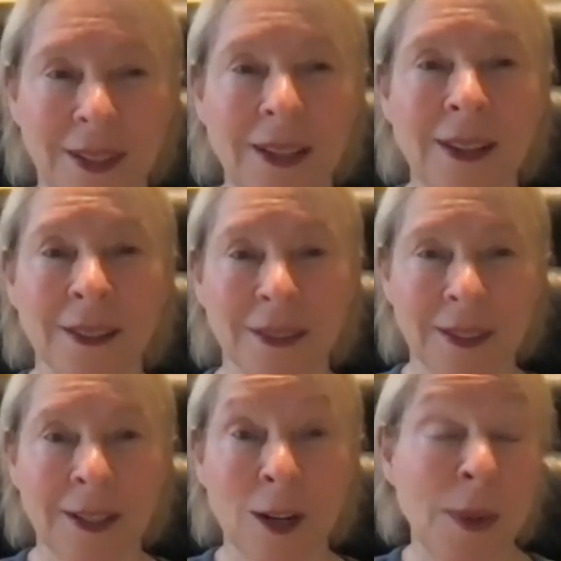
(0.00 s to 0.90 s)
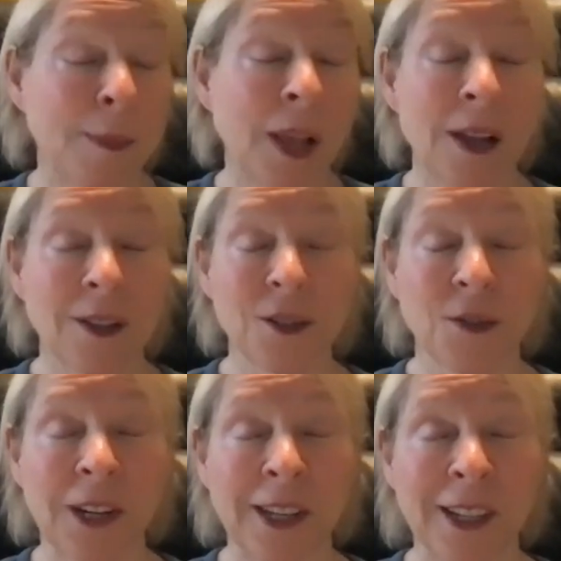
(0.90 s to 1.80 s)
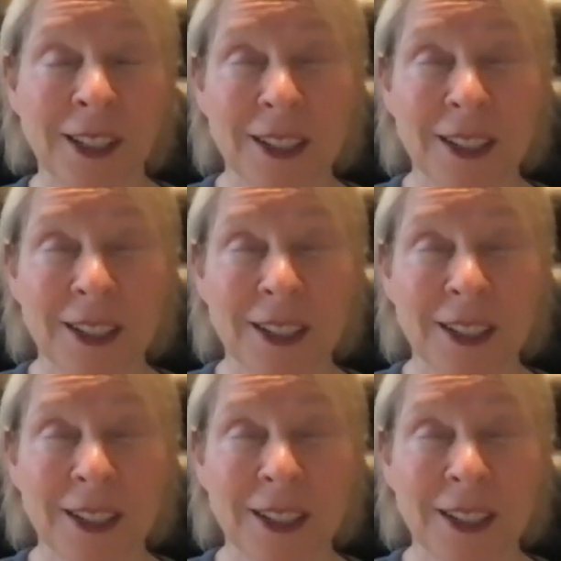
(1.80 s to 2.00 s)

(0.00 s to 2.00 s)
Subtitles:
Yeah. And on my blog, it's free.